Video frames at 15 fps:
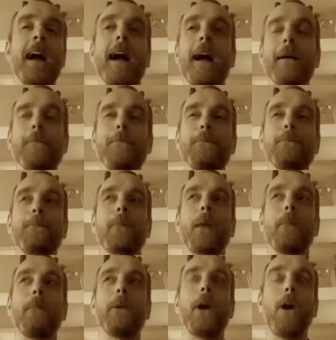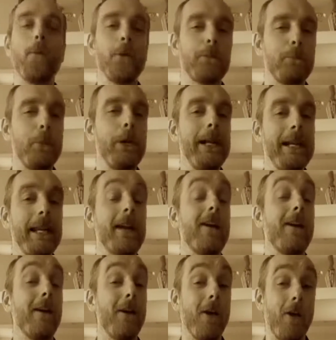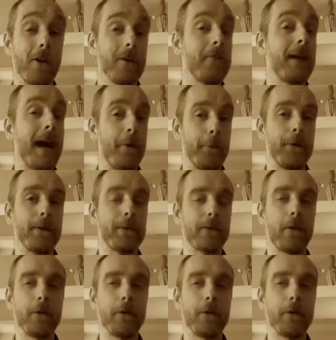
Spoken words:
but I was putting in a lot of hours.